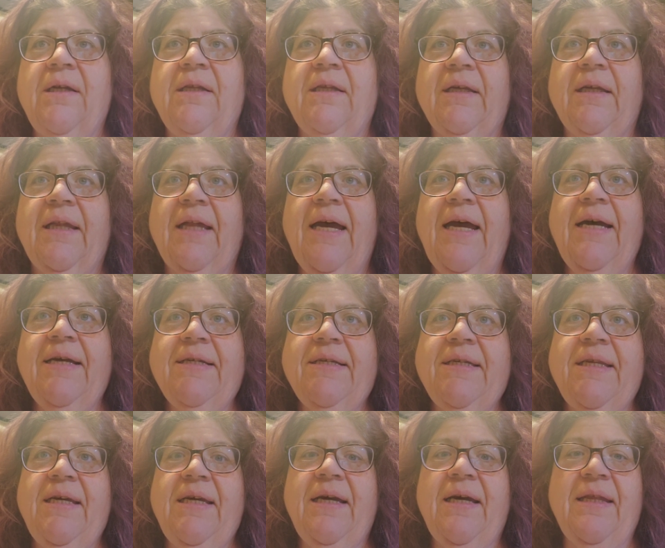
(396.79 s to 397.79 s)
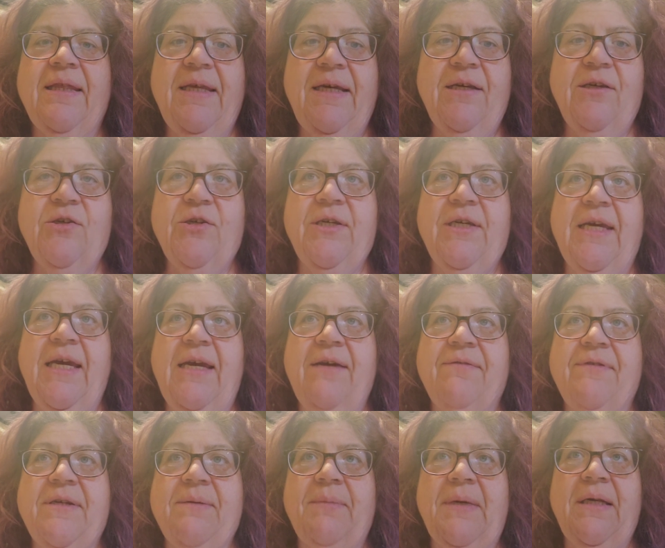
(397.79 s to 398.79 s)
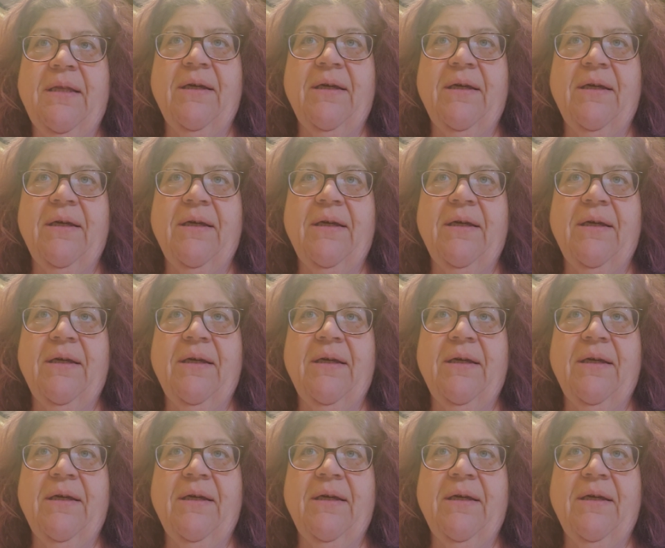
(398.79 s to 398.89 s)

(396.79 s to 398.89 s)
The glass thing I think she gave to me,